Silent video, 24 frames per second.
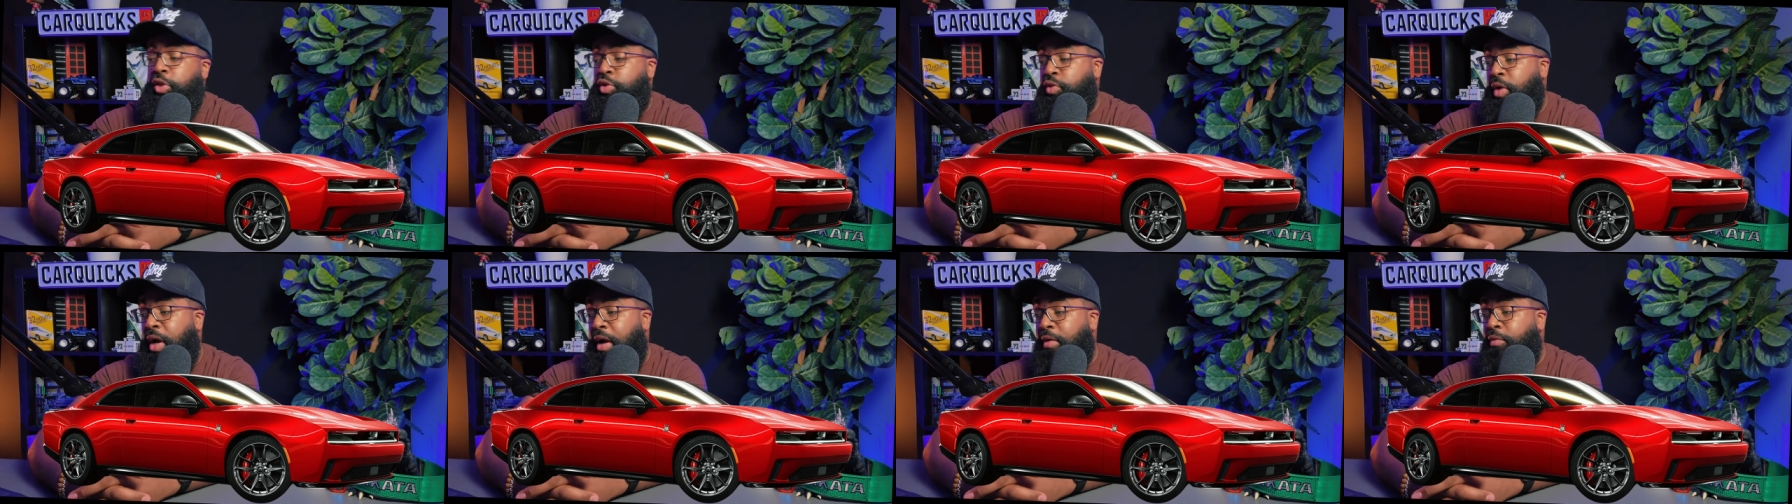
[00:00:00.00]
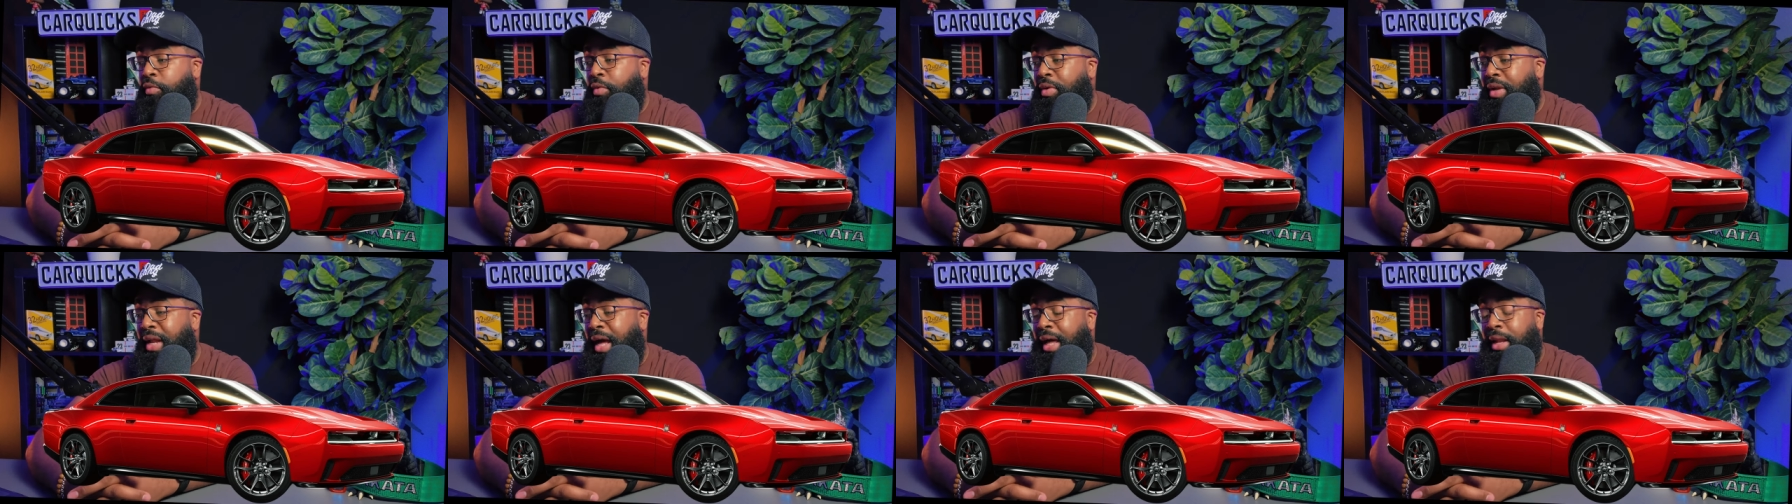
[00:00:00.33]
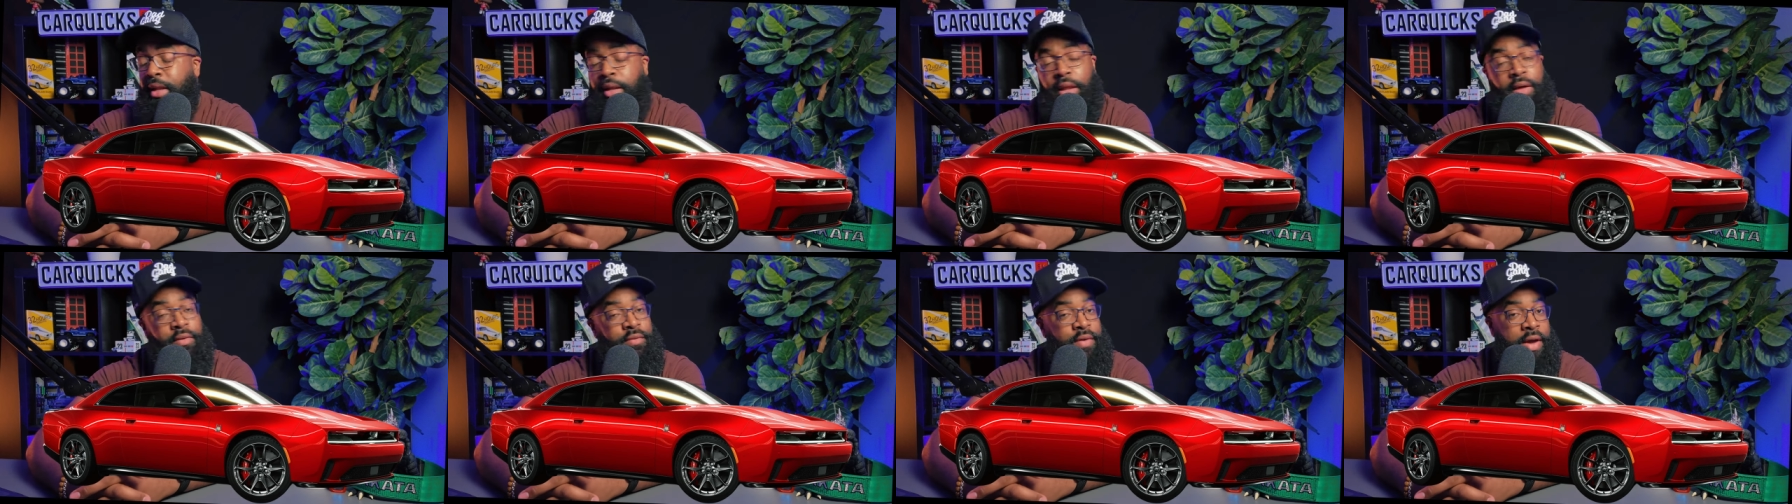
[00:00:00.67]
drive one. I
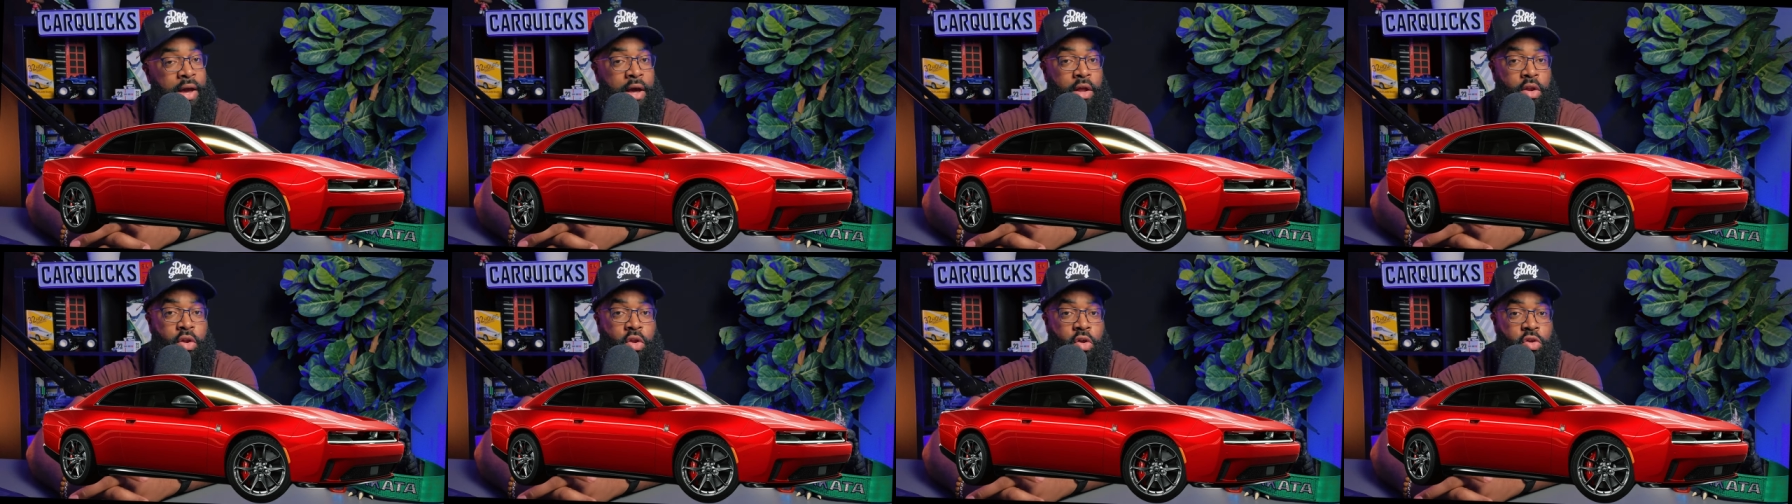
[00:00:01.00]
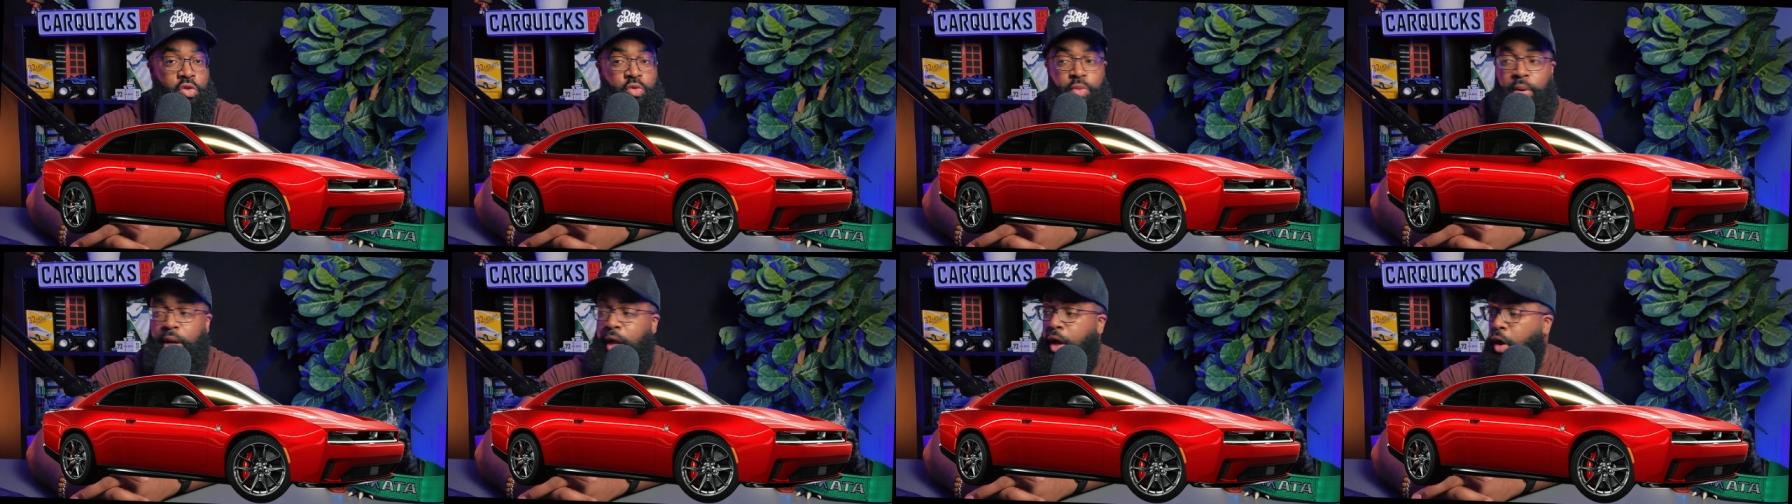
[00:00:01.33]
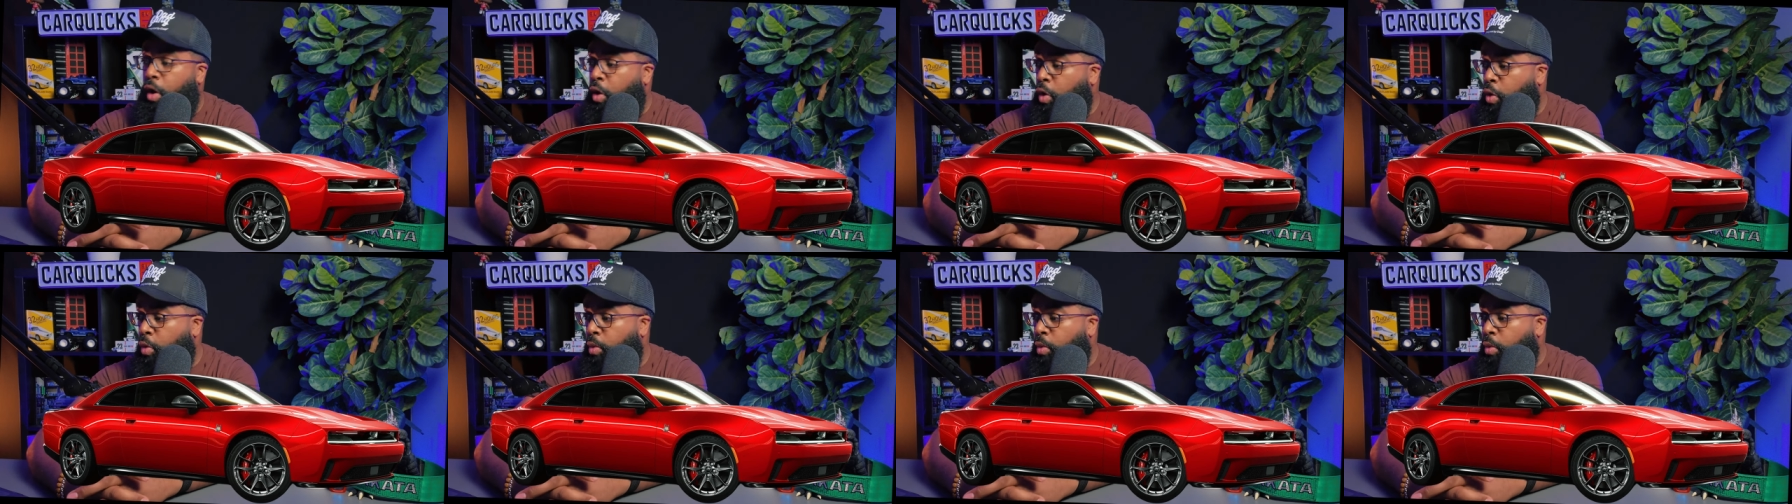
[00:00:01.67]
love how it looks. Would I own